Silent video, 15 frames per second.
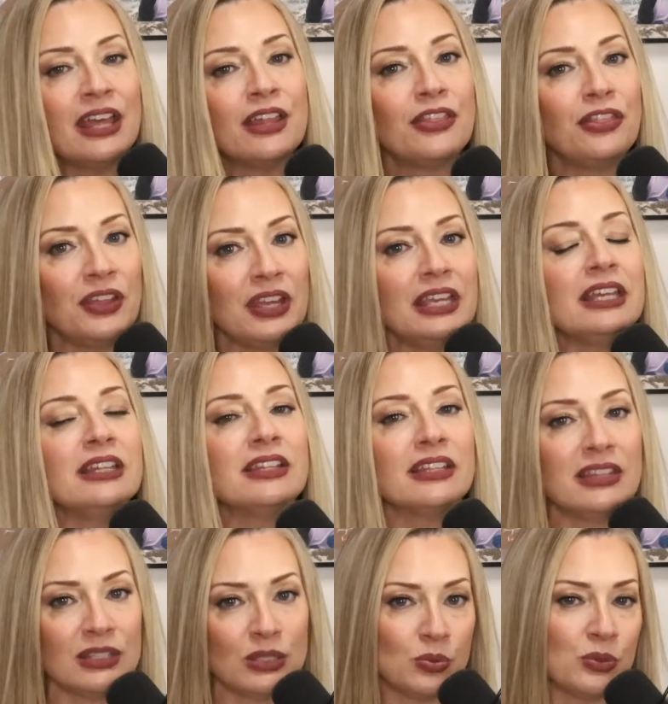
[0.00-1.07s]
thinking that
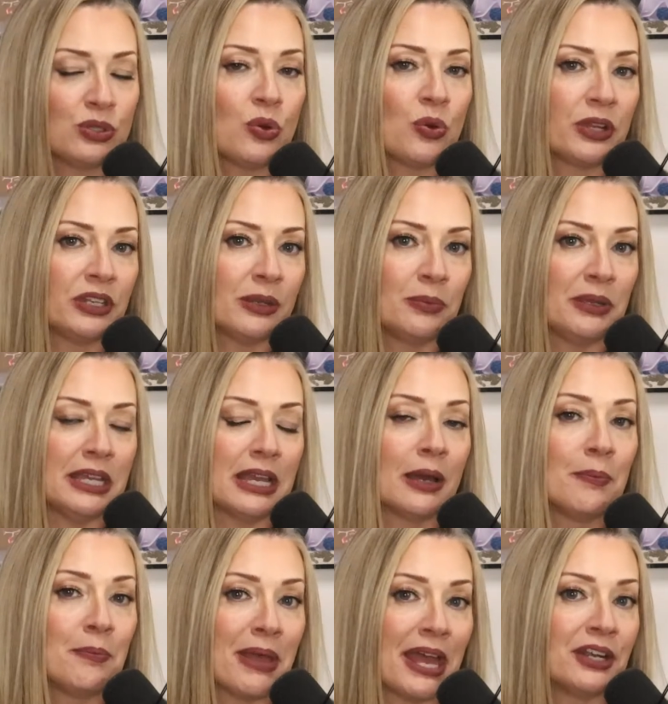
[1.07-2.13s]
this was going to be a
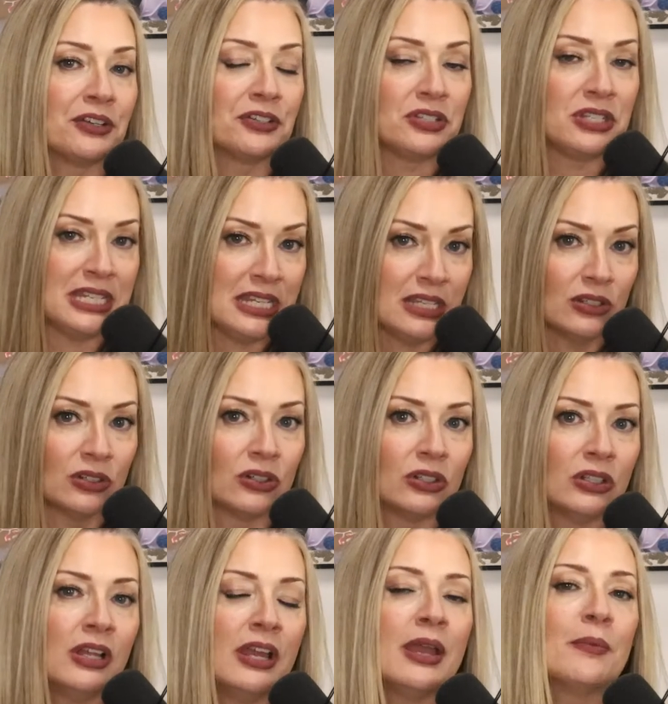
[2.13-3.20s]
better
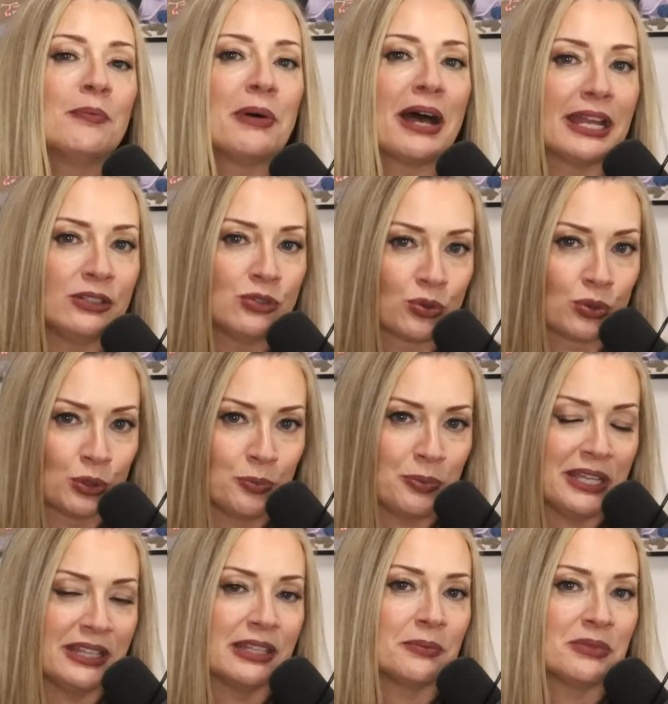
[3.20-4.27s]
deal by
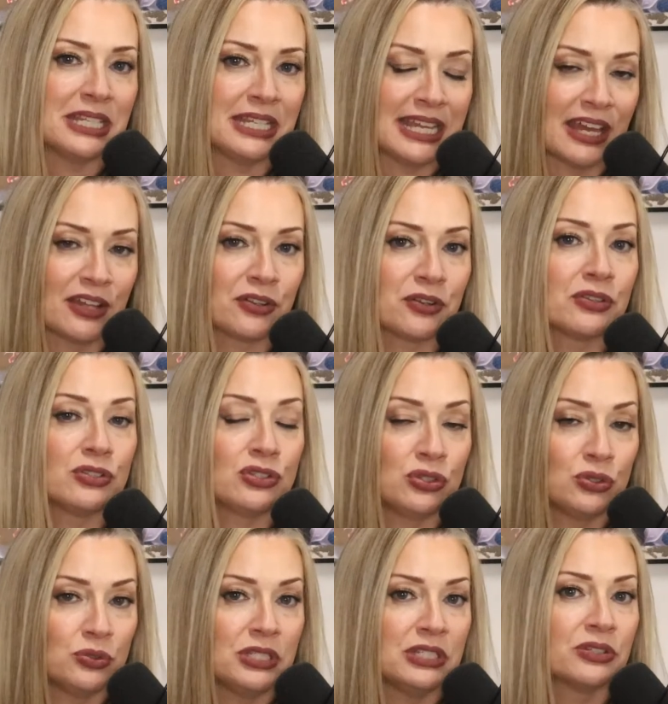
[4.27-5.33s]
grouping them together, the
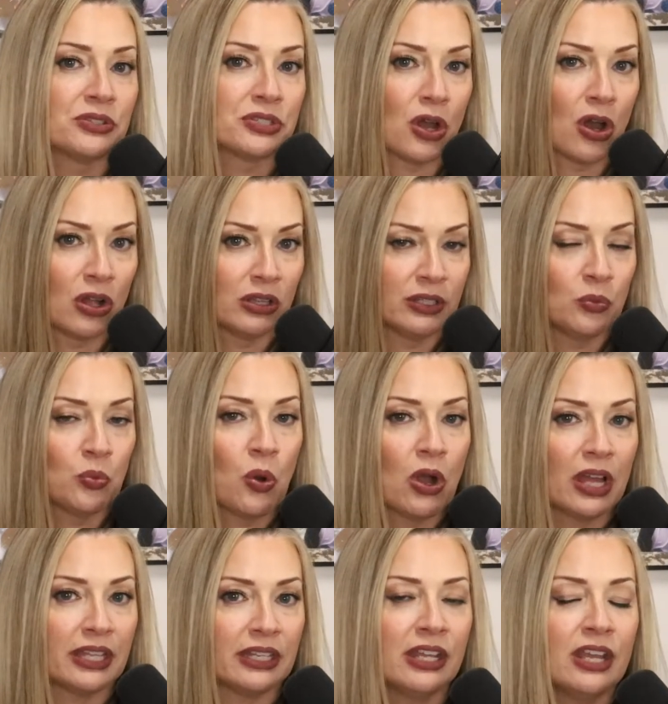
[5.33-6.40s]
two deals all in
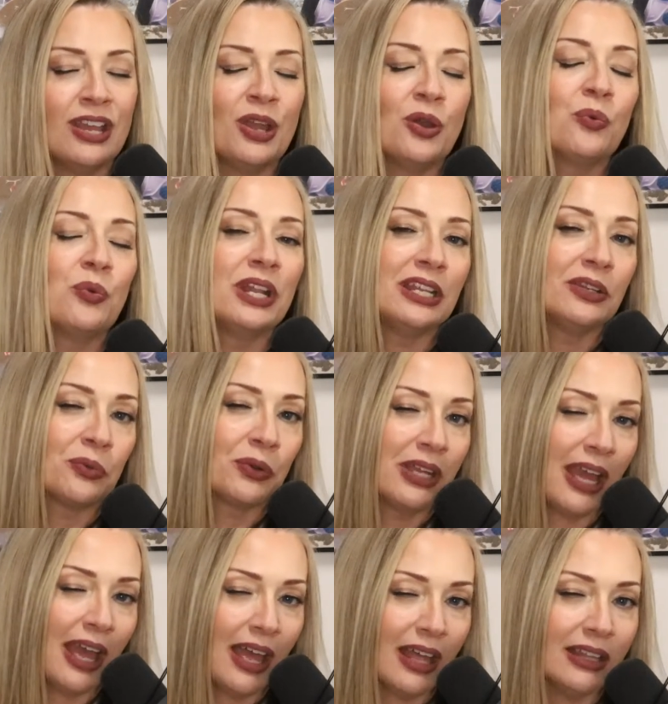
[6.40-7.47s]
one, when in
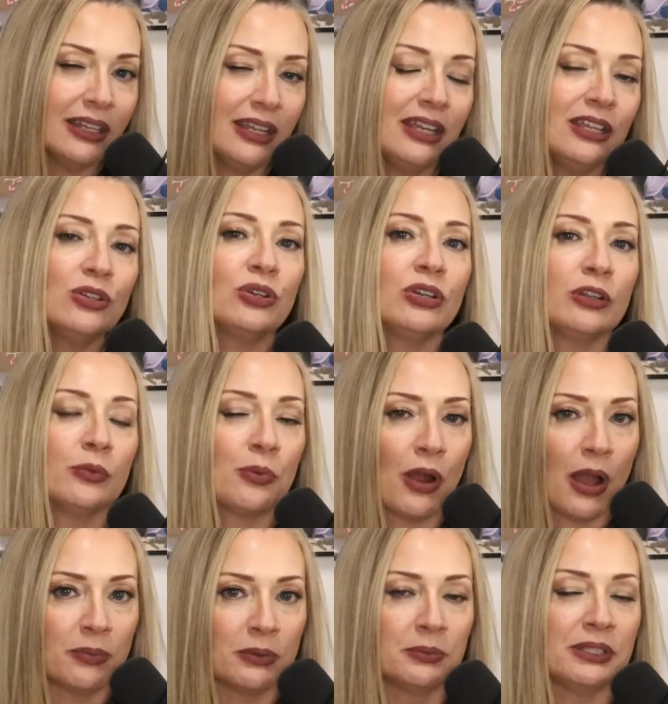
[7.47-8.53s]
reality, you could have
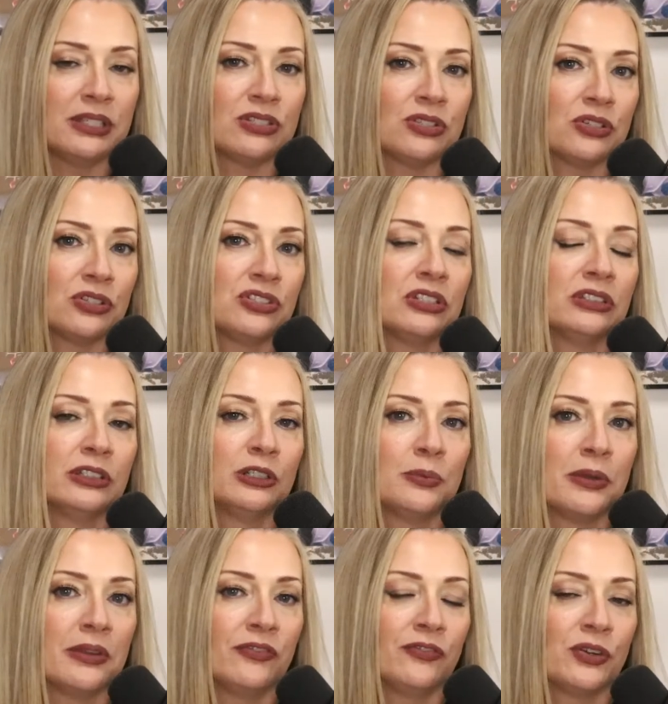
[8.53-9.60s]
probably searched a little
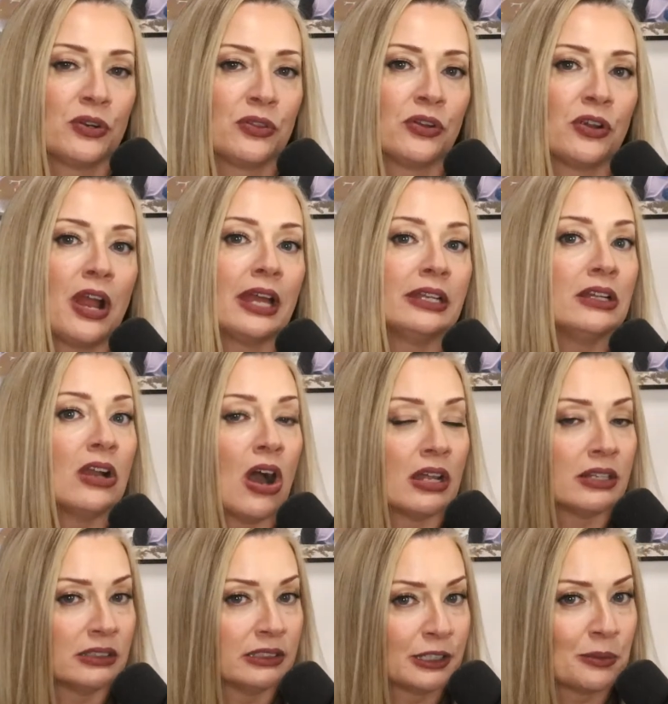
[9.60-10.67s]
bit further and
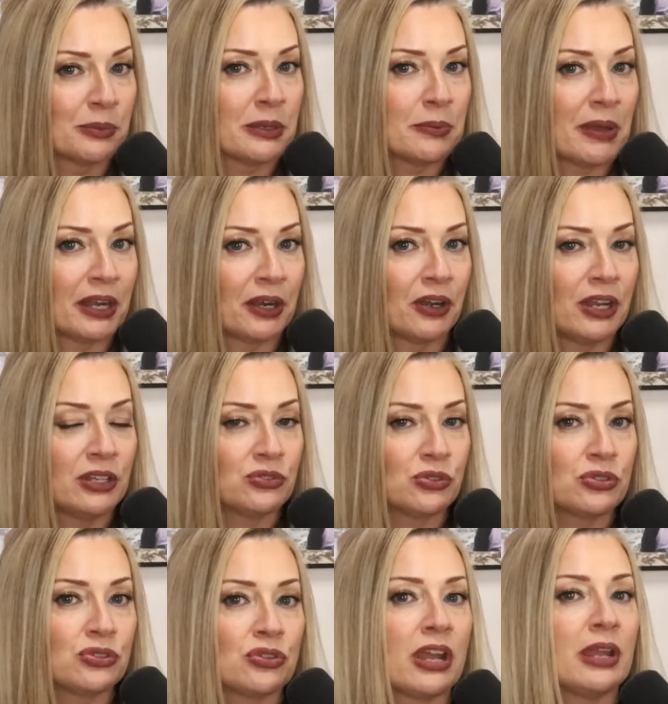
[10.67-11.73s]
gotten a little bit better
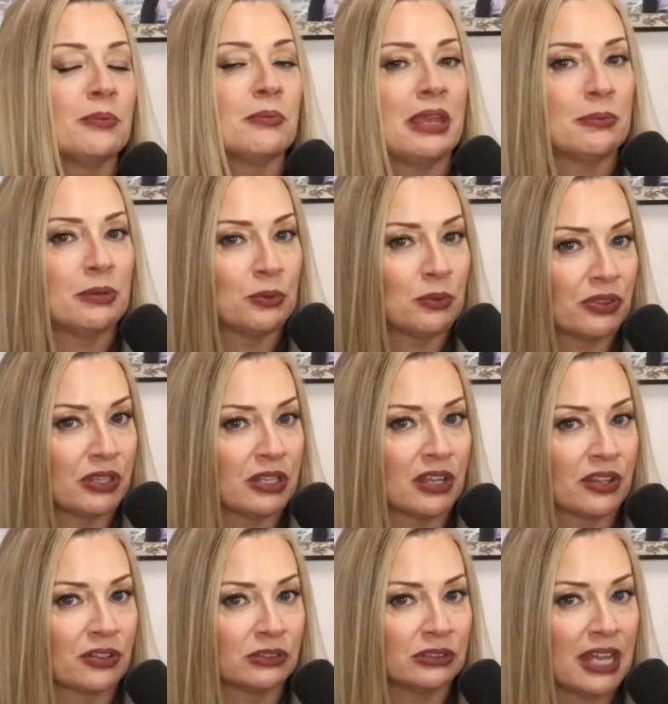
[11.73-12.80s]
interest rate, maybe with
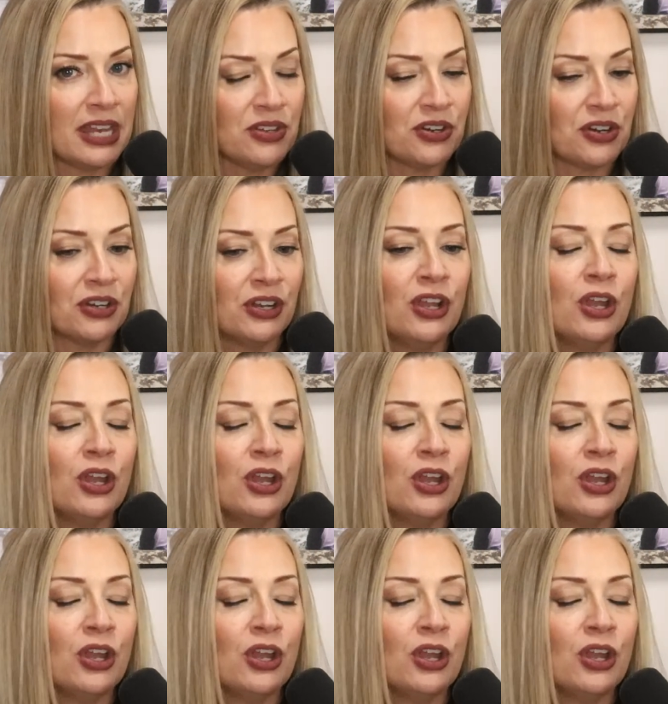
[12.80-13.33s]
another lender